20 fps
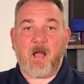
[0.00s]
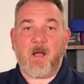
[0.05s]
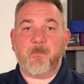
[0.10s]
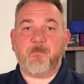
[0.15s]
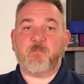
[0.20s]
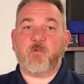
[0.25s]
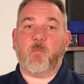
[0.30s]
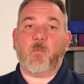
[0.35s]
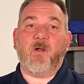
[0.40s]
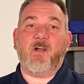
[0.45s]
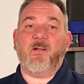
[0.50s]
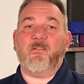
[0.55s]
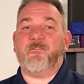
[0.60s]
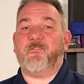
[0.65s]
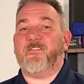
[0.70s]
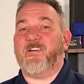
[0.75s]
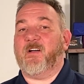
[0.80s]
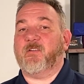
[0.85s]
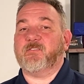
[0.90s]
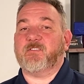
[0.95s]
up to where
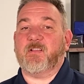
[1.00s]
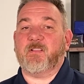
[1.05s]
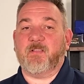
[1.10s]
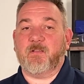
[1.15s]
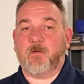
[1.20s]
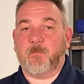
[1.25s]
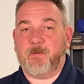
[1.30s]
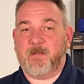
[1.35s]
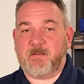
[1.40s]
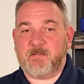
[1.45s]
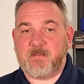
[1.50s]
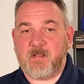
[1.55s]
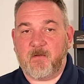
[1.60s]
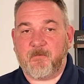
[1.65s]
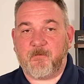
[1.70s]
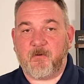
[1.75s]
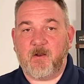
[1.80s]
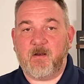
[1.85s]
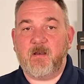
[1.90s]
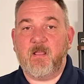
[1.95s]
it felt a little bit
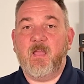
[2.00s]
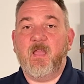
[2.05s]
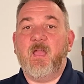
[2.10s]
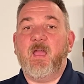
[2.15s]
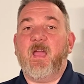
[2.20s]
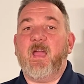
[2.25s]
different,